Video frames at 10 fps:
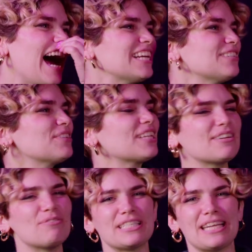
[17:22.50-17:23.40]
I feel
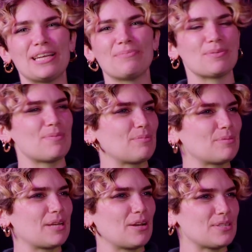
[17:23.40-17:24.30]
like the stand-ups are
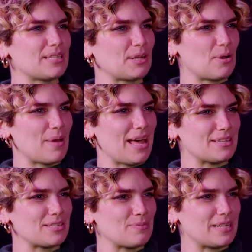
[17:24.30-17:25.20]
probably all
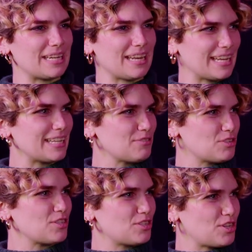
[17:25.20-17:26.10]
psychopaths, so we can
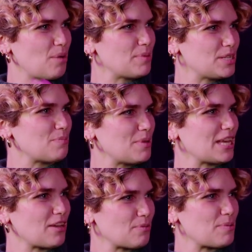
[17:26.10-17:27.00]
just jump into being
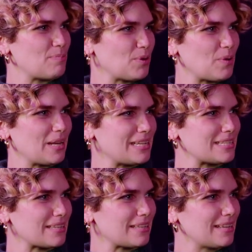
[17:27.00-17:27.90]
other people quite
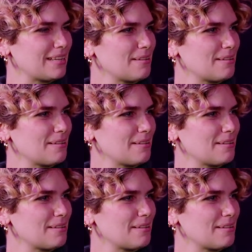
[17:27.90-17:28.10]
easily.